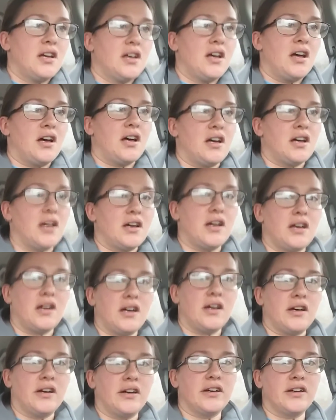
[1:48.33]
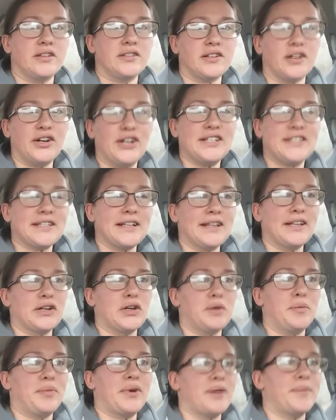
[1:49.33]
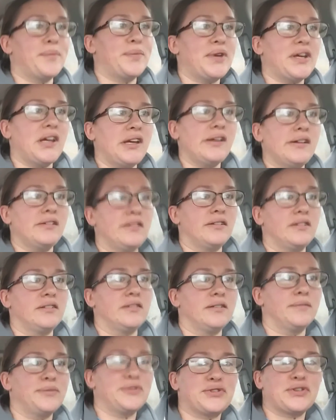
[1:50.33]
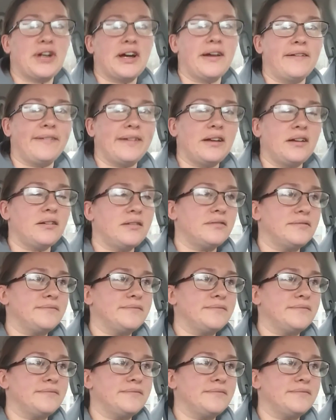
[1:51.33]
Uh, sorry it's a little bumpy. driving.